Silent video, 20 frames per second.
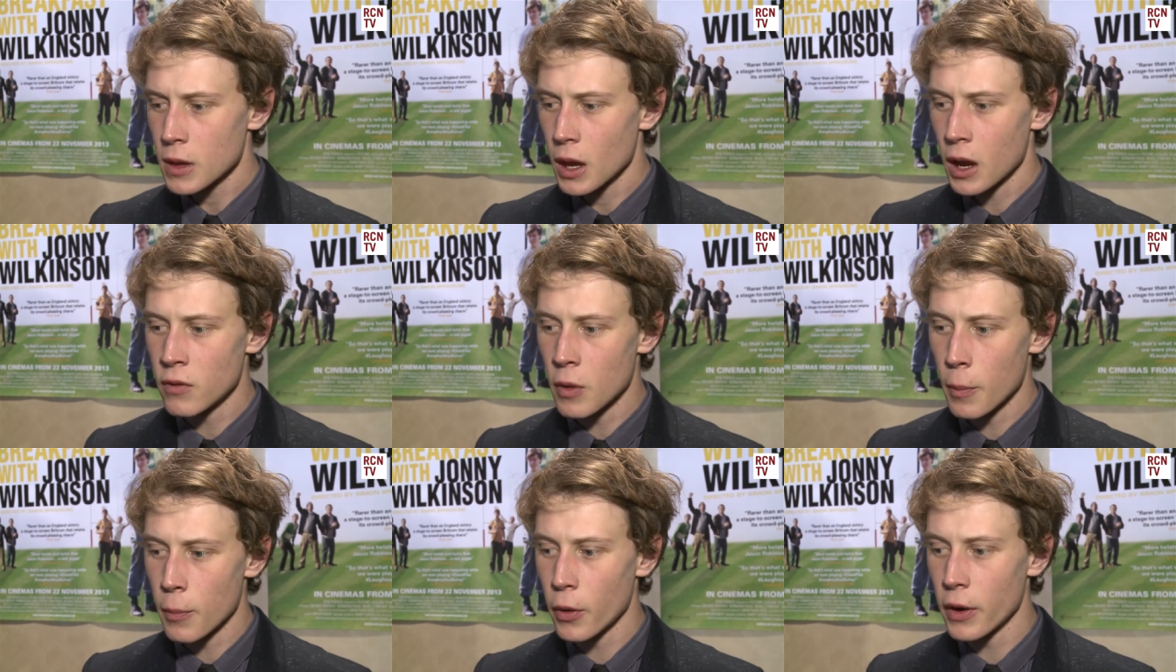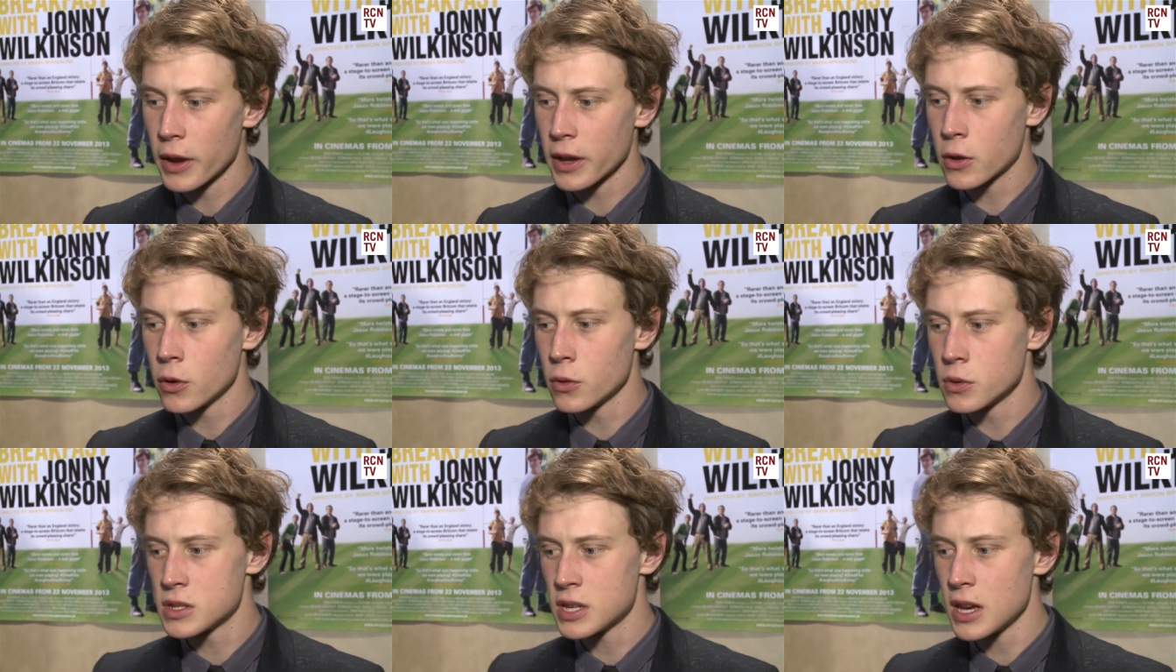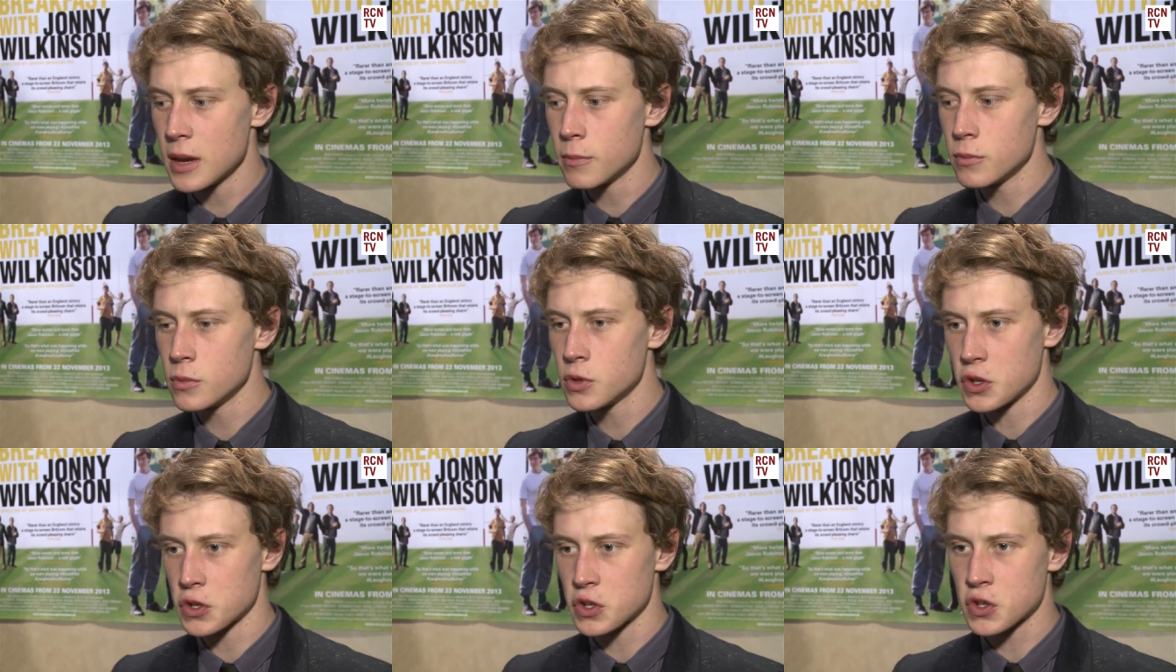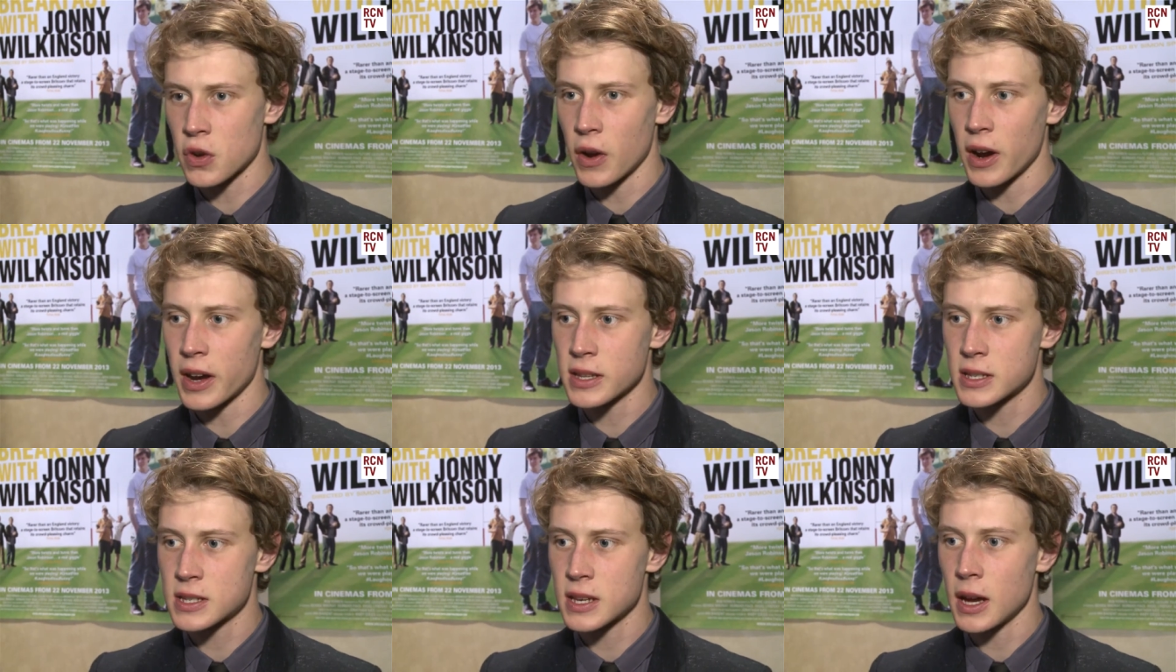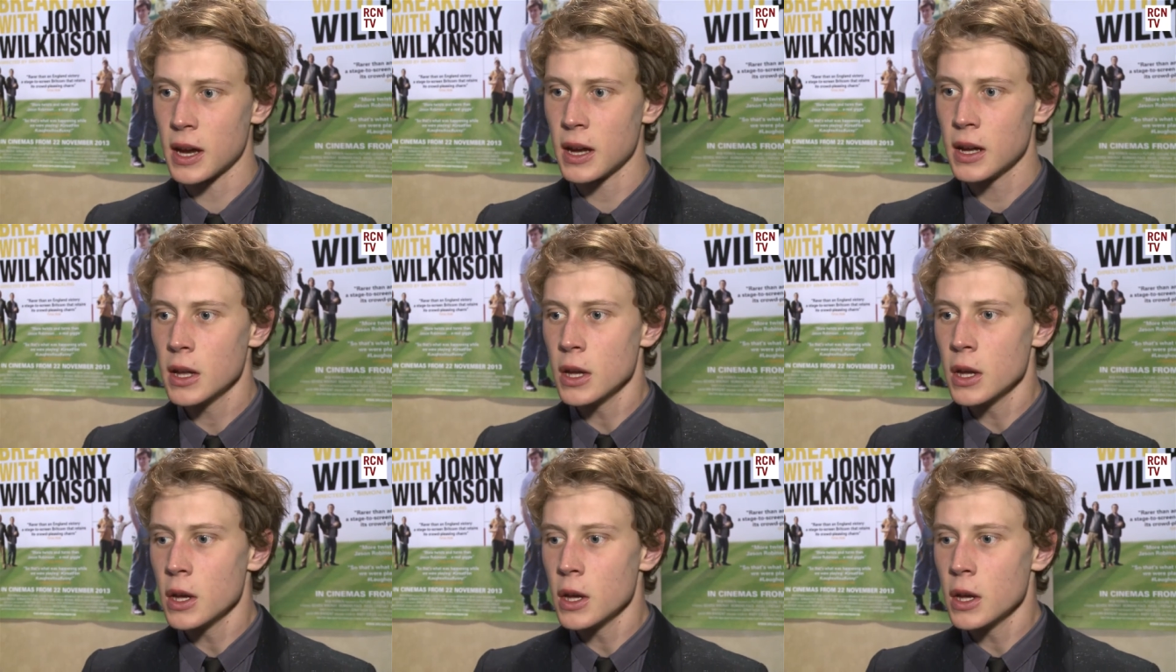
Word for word: of a boy called Tim just trying to